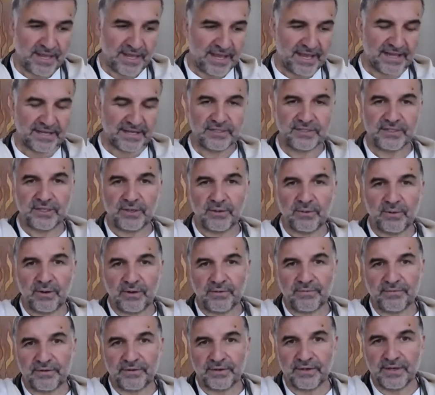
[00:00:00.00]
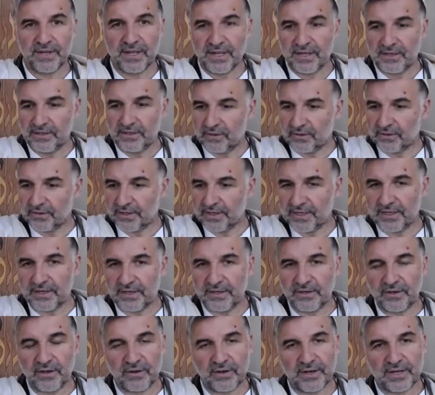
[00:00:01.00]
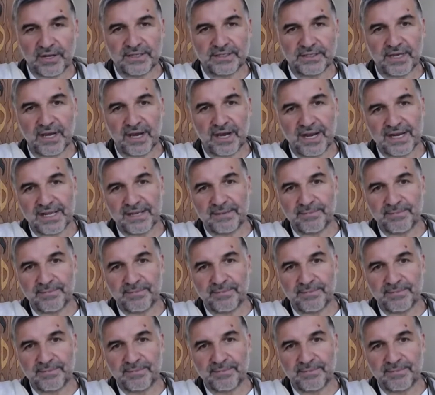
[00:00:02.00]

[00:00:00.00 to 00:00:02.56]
And so often, not entirely,